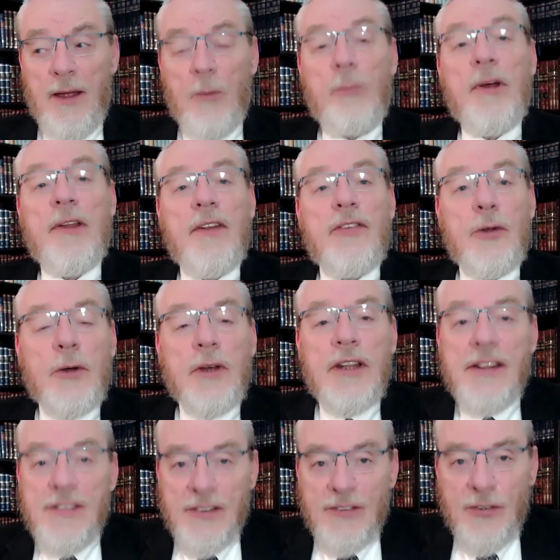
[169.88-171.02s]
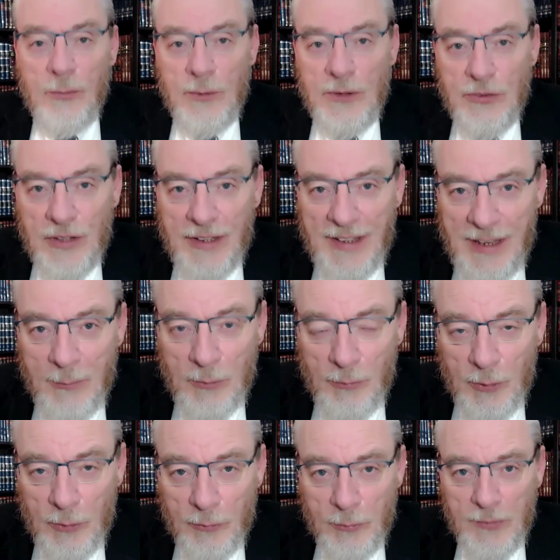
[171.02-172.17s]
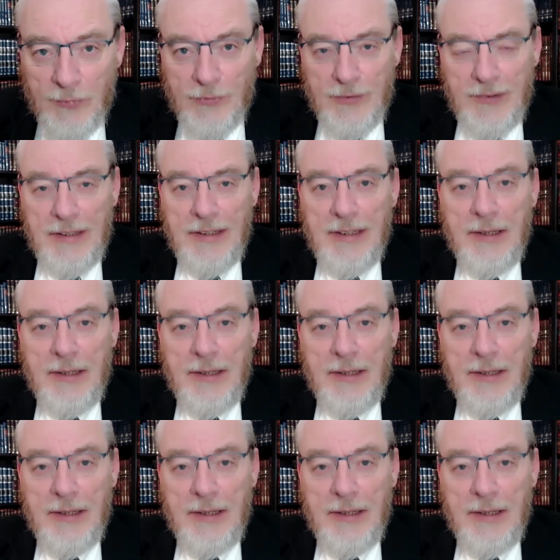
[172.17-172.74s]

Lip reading: But there's an organization which I am involved with today,